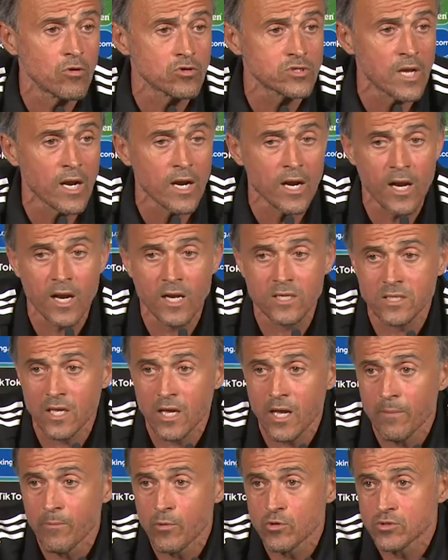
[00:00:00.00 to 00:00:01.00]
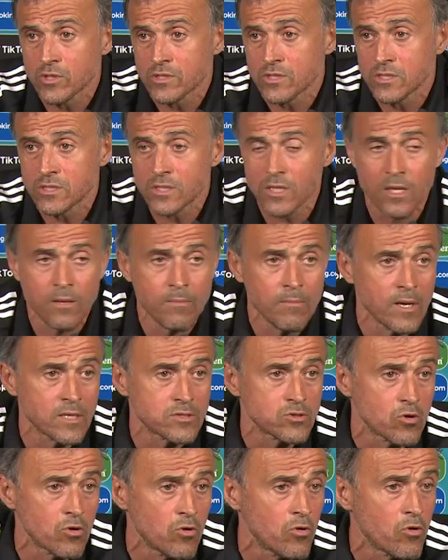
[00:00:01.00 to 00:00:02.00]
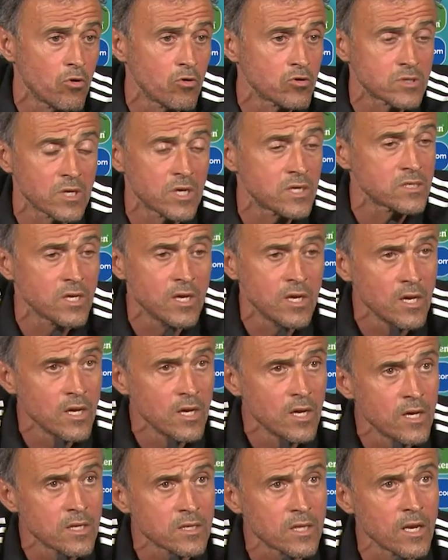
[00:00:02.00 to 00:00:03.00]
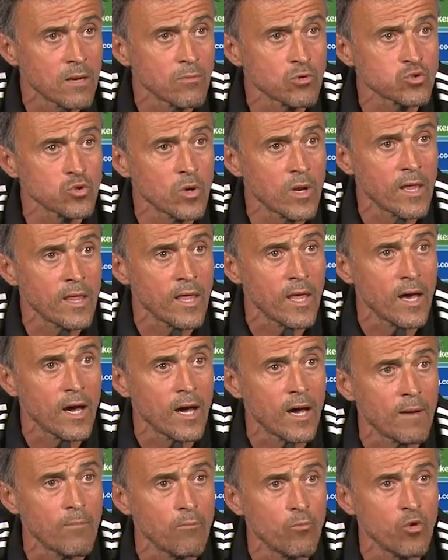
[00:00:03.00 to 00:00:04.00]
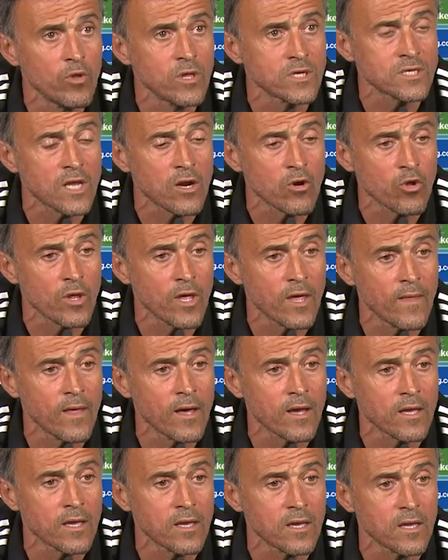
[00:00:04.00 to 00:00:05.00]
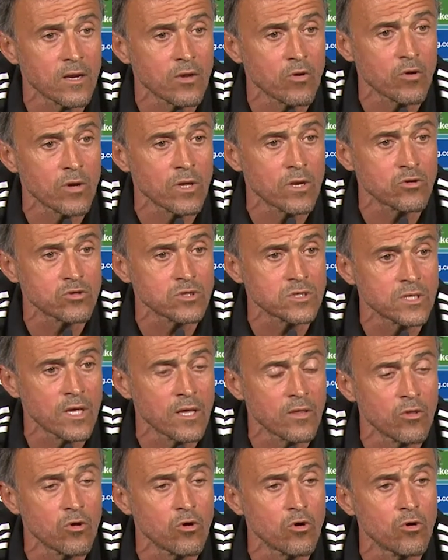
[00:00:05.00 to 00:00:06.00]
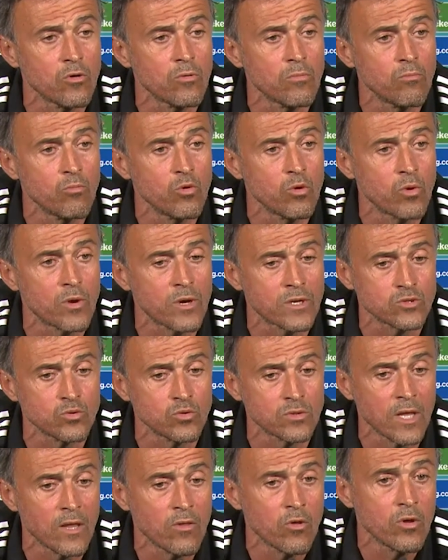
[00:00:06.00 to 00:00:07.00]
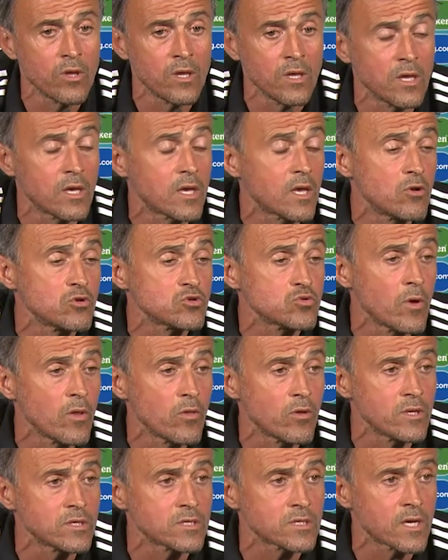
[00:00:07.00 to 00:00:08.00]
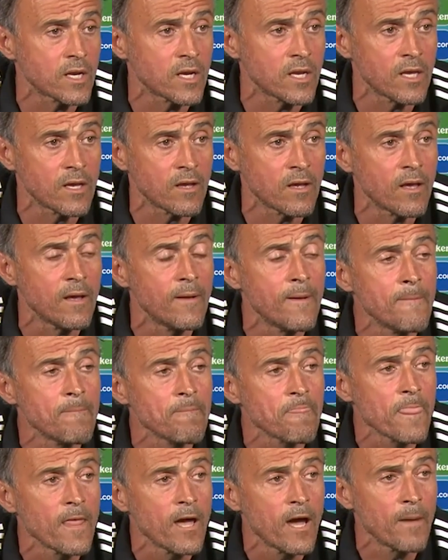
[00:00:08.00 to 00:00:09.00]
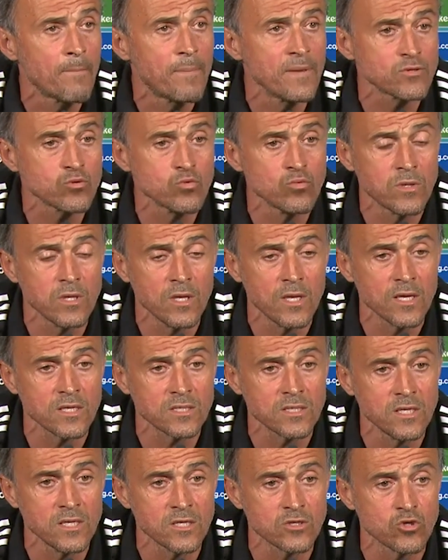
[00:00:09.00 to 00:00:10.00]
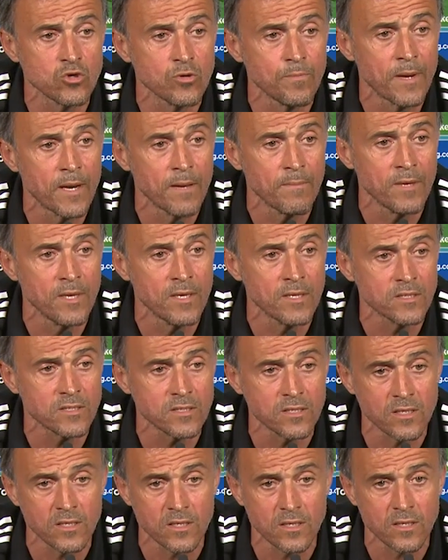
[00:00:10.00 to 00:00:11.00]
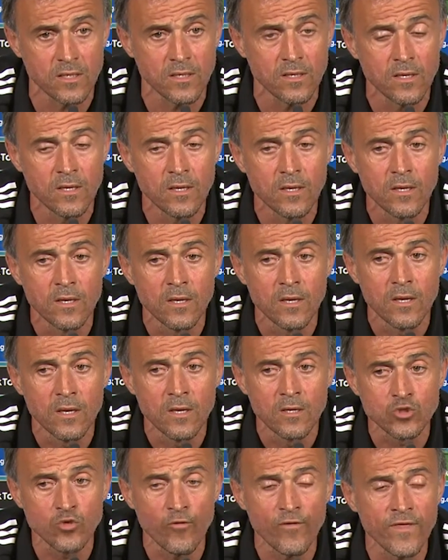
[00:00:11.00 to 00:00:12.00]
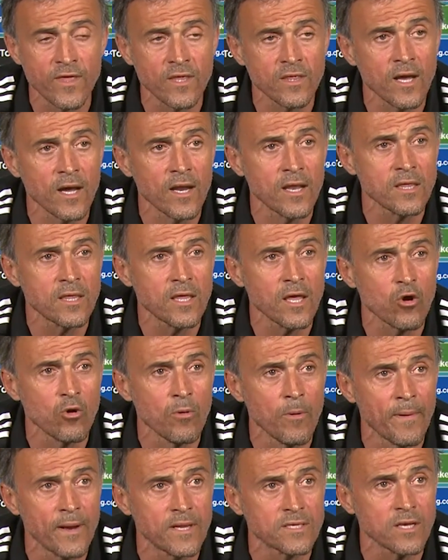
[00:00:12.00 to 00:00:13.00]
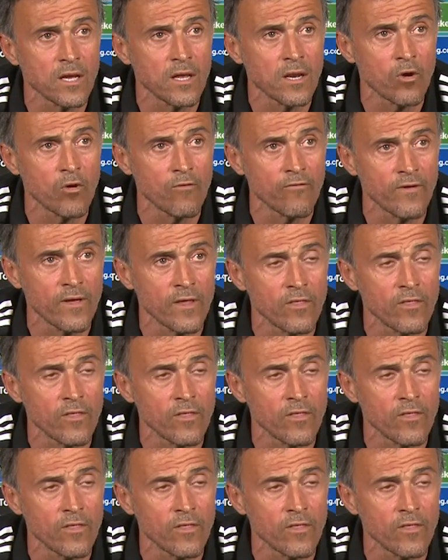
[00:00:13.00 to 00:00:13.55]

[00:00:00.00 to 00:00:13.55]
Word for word: I'm not going to publicize that here. But of course, it's not about changing the system or anything like that. We have a very well developed brand of football. I think it's generating good results, and the players have really bought into that